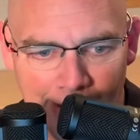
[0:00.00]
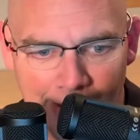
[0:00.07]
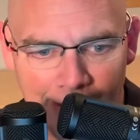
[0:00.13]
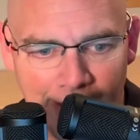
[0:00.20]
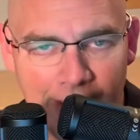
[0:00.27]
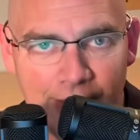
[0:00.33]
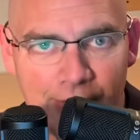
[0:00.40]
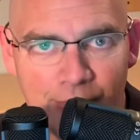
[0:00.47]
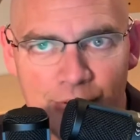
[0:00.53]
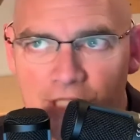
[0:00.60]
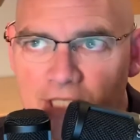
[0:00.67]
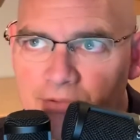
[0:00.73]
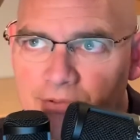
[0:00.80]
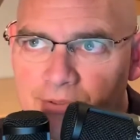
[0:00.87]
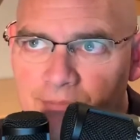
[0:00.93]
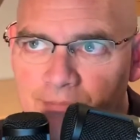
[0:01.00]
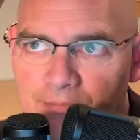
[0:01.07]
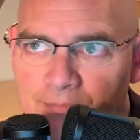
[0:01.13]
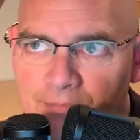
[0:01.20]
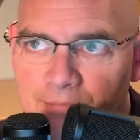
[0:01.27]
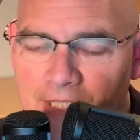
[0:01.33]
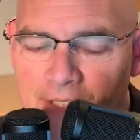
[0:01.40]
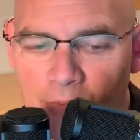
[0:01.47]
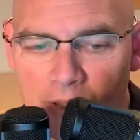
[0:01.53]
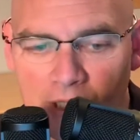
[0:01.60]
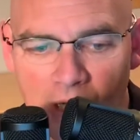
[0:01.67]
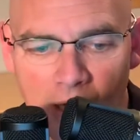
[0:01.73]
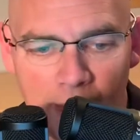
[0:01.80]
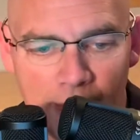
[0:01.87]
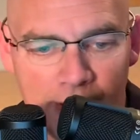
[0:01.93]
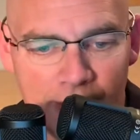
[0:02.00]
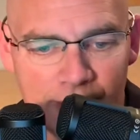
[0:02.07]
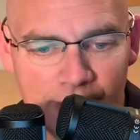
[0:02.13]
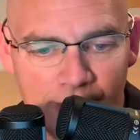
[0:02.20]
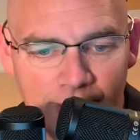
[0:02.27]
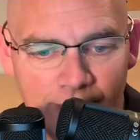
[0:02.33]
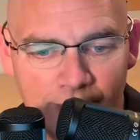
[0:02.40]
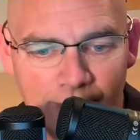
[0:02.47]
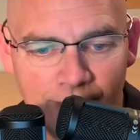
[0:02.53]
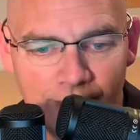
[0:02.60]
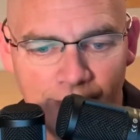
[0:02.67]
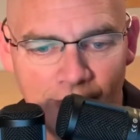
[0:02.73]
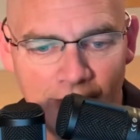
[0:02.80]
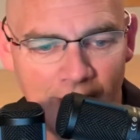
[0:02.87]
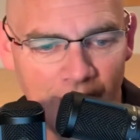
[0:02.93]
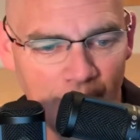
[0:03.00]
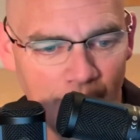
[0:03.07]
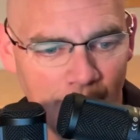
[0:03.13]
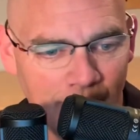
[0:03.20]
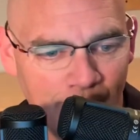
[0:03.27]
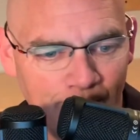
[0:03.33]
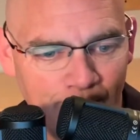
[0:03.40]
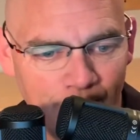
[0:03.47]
they hate themselves and they want communism for everyone.